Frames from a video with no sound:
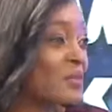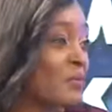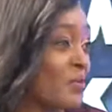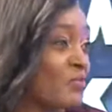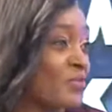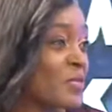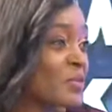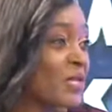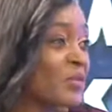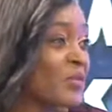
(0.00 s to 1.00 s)
maybe our
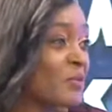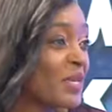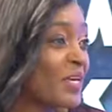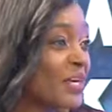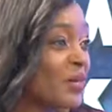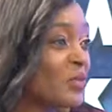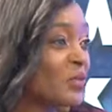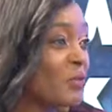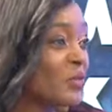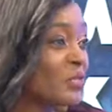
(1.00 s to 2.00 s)
viewers might not be, when you
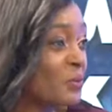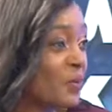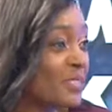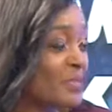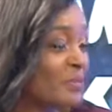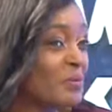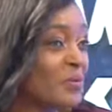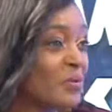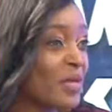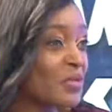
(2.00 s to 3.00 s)
talk about sequester,
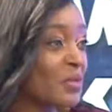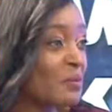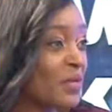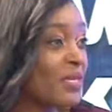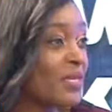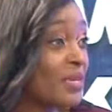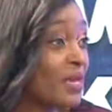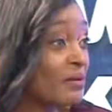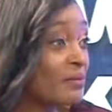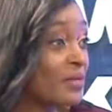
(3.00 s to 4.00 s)
maybe you could actually break it
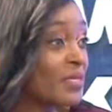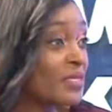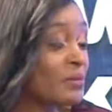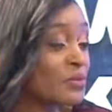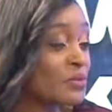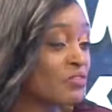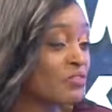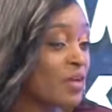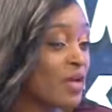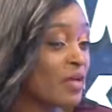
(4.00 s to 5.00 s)
down in terms
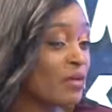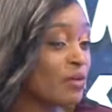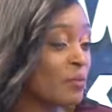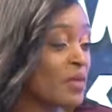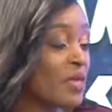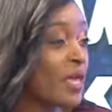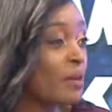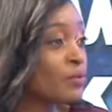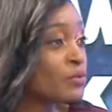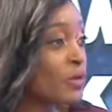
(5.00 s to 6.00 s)
of, being
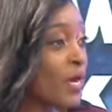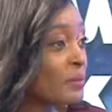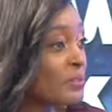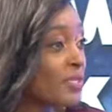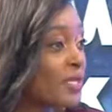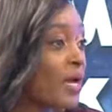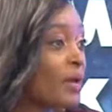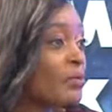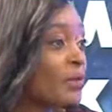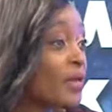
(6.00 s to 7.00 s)
able to capture the
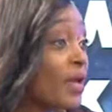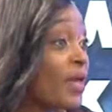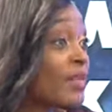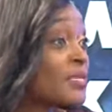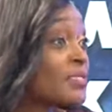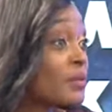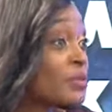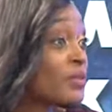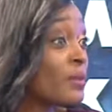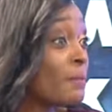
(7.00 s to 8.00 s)
carbon, and that is
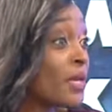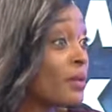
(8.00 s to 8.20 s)
actually the